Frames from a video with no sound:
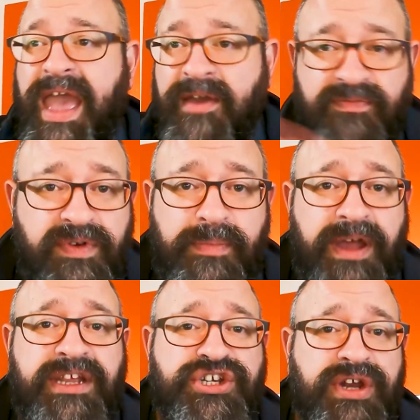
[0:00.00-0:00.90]

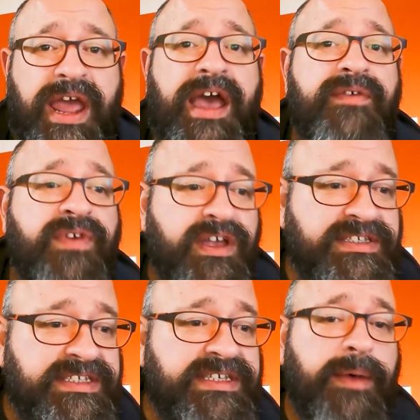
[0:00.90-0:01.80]
Everybody should have
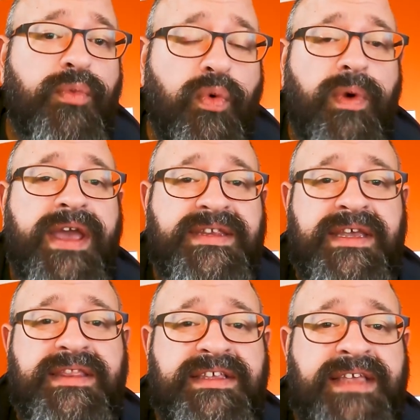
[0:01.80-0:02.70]
some way to
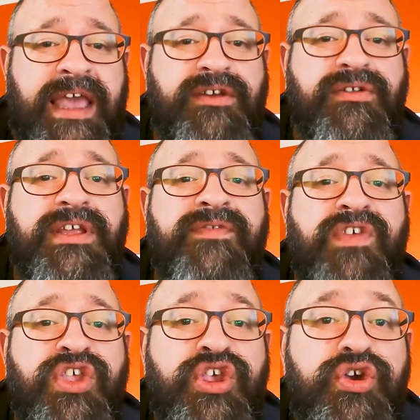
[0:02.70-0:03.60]
get this handled. If
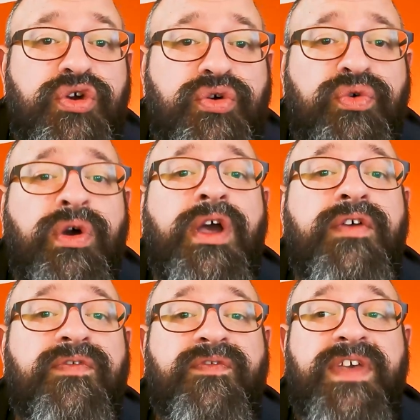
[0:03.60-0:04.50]
you
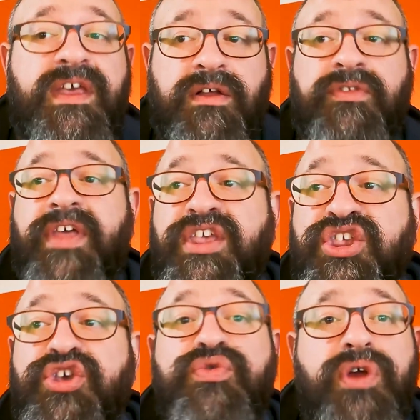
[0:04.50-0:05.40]
feel that
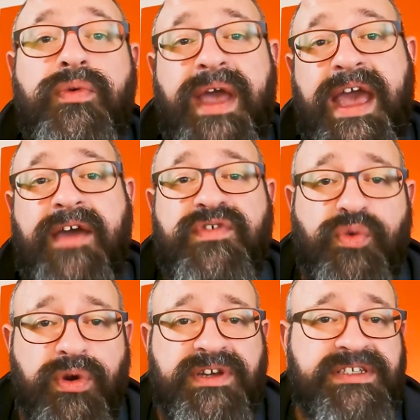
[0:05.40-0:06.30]
you don't have an
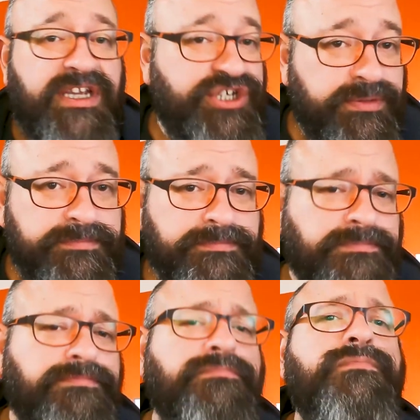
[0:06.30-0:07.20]
organization
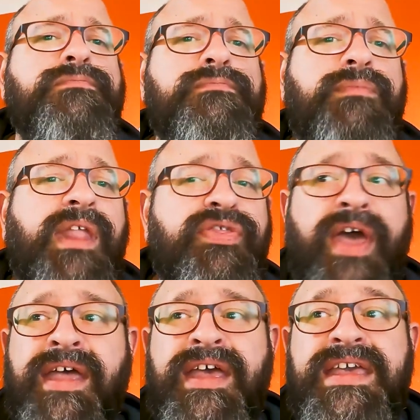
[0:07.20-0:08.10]

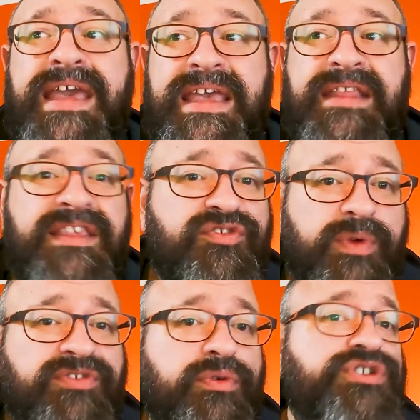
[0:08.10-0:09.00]
that can get these
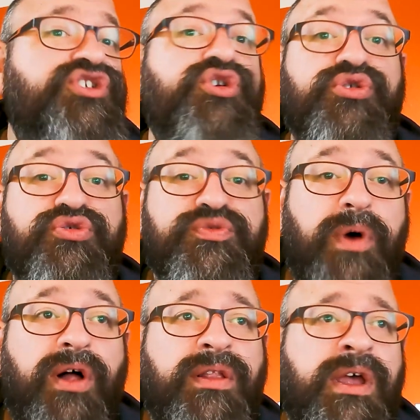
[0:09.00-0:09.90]
resources, you're too
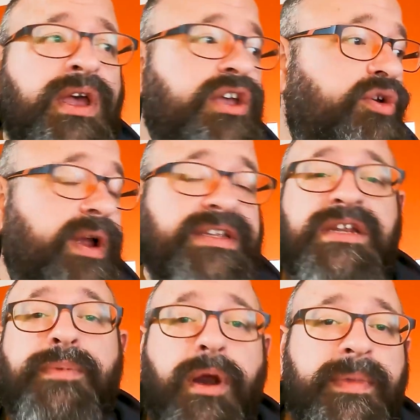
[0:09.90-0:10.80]
small, your IT
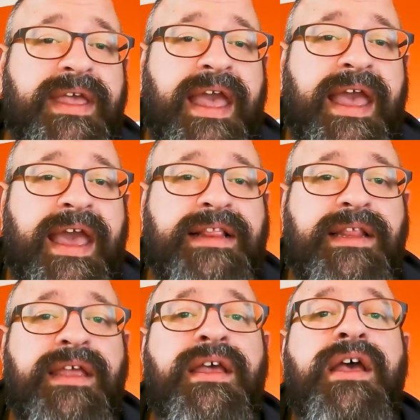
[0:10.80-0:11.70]
department can't
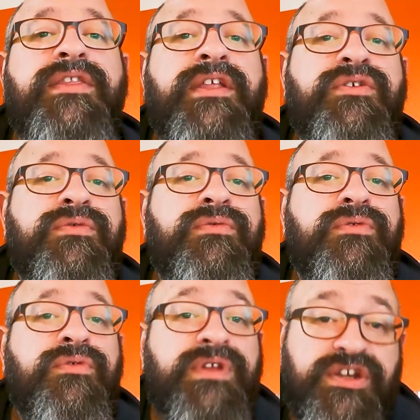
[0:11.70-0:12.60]
handle it, then you
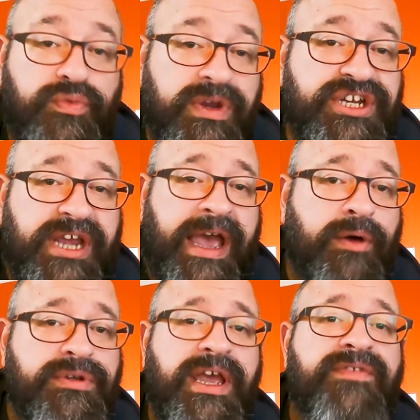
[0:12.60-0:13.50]
need to reach
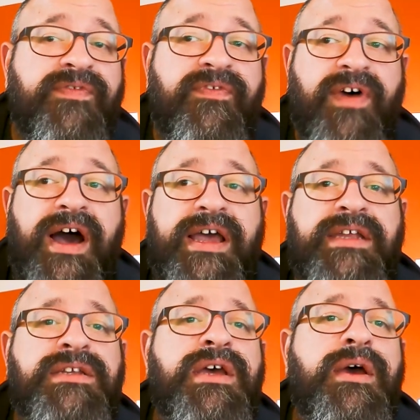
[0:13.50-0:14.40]
out and
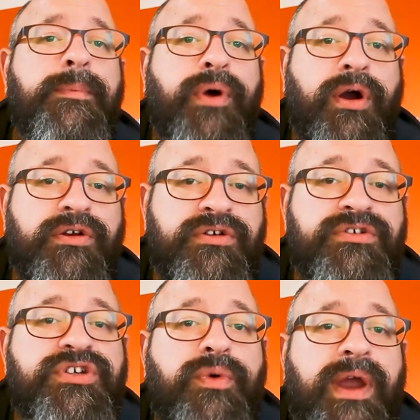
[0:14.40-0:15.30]
find
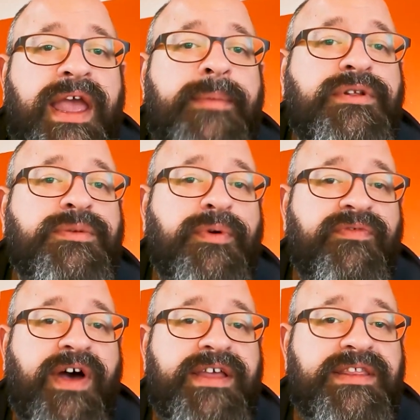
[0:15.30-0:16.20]
partners who are able to
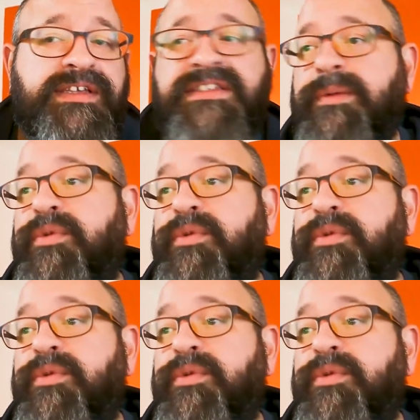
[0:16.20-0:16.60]
provide this,